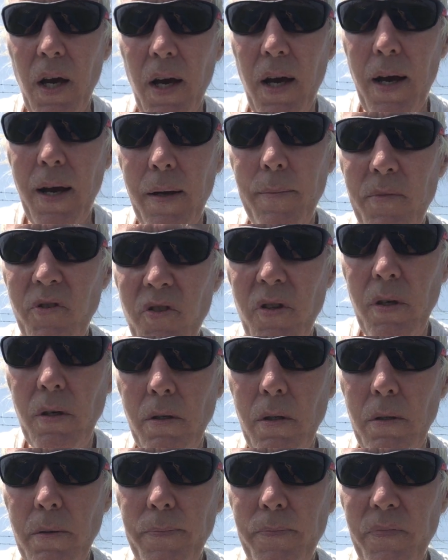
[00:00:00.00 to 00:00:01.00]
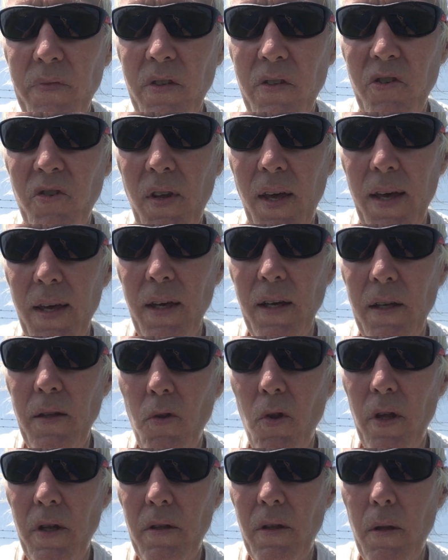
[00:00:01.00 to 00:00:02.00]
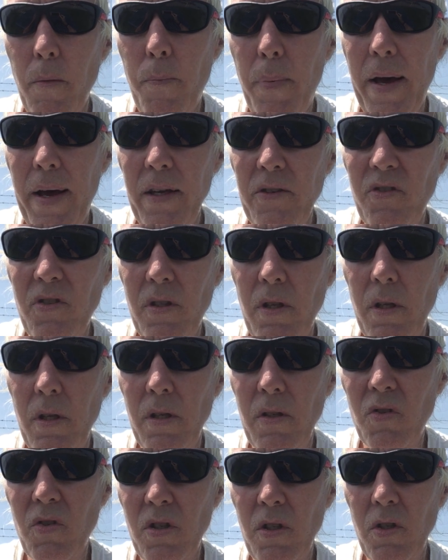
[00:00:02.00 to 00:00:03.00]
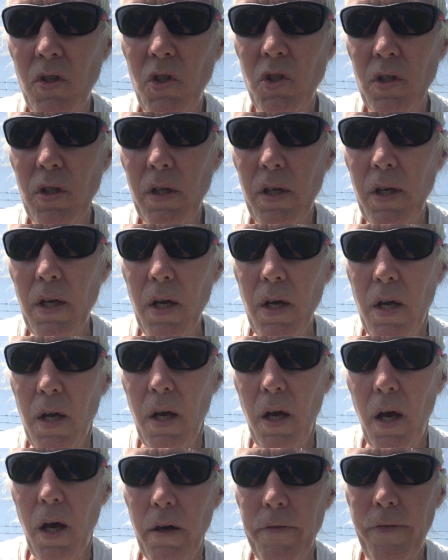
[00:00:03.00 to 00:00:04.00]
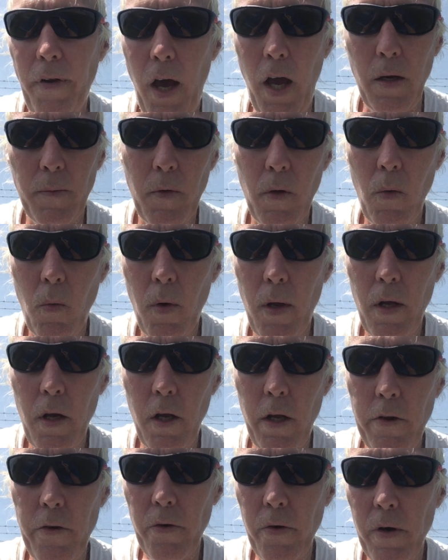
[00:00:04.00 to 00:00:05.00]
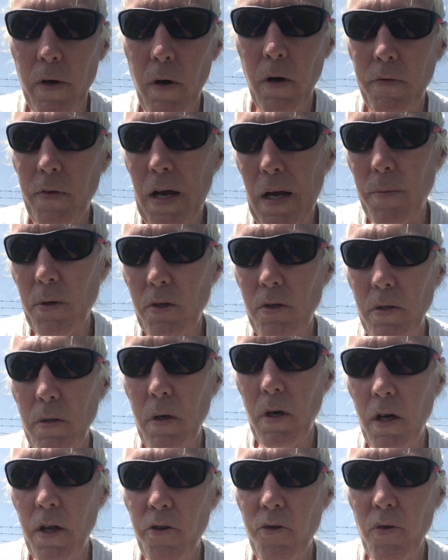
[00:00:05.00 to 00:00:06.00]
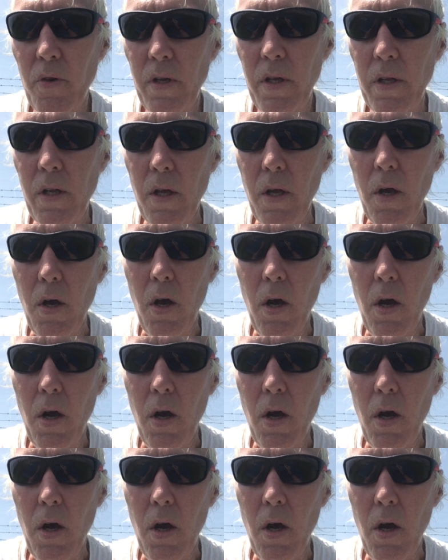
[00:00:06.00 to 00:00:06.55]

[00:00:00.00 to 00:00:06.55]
I'm still saying that the best is usually a fiber 100 or fiber 200